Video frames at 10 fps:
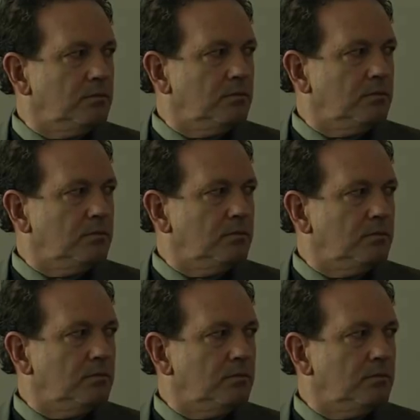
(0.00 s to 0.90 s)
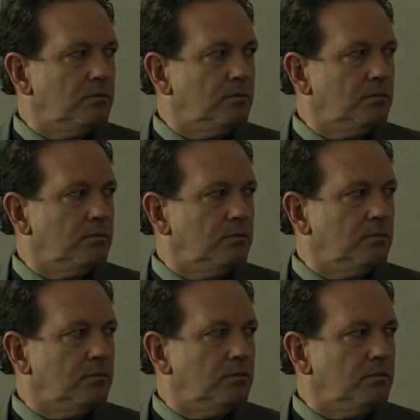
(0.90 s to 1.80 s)

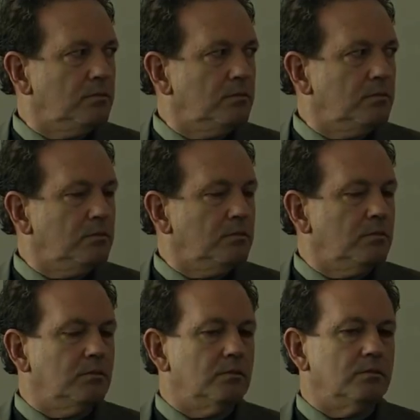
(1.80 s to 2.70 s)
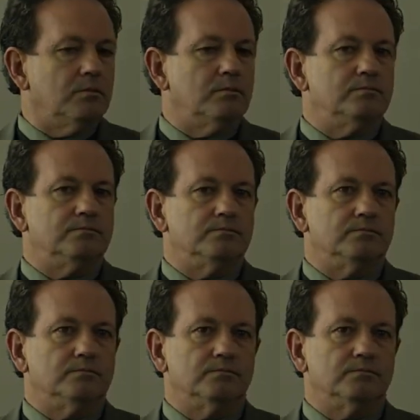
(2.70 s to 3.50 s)
(not speaking)